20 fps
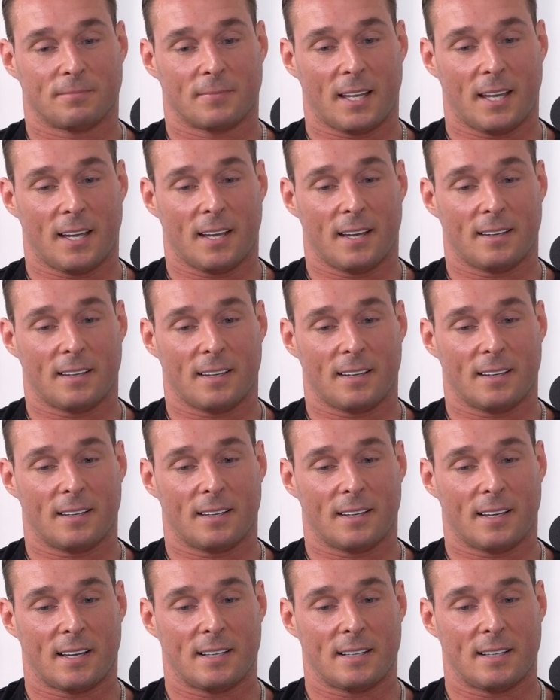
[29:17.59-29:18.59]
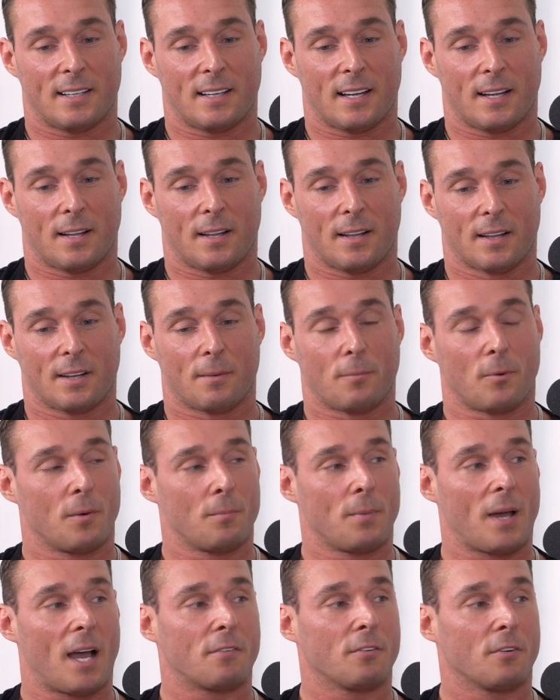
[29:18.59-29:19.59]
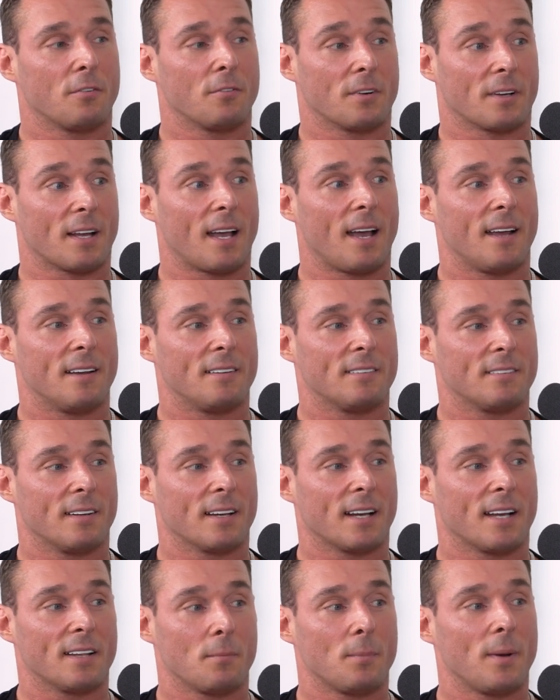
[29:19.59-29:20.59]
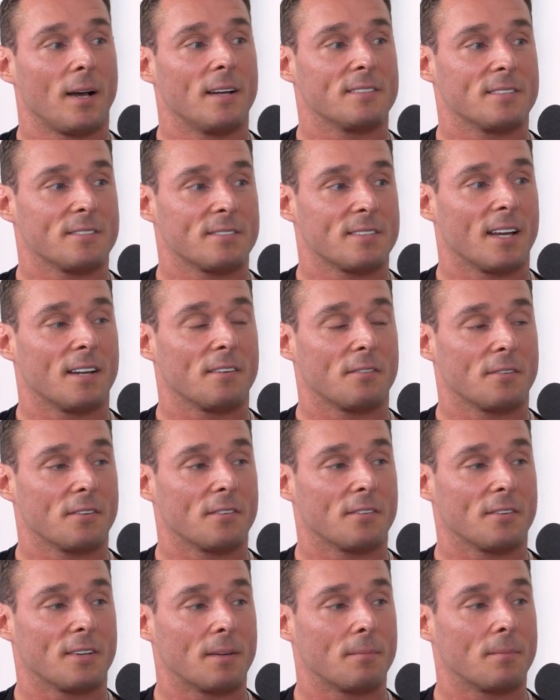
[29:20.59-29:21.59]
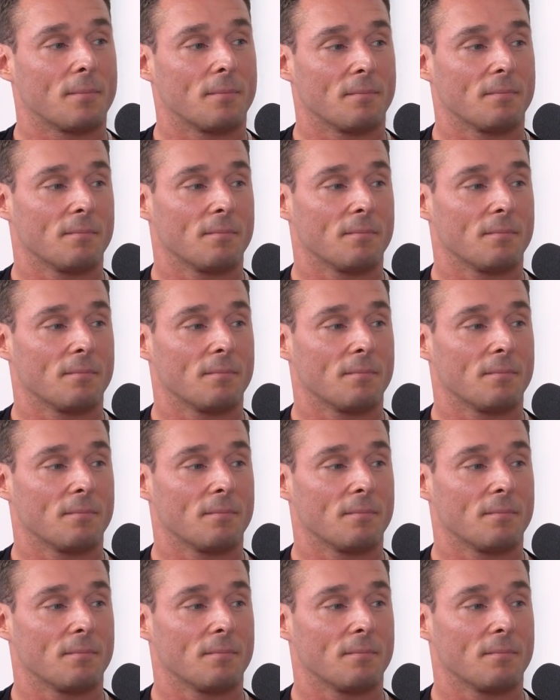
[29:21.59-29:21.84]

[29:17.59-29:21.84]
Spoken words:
And a little more impactful for guys, like on the positive side for sleep,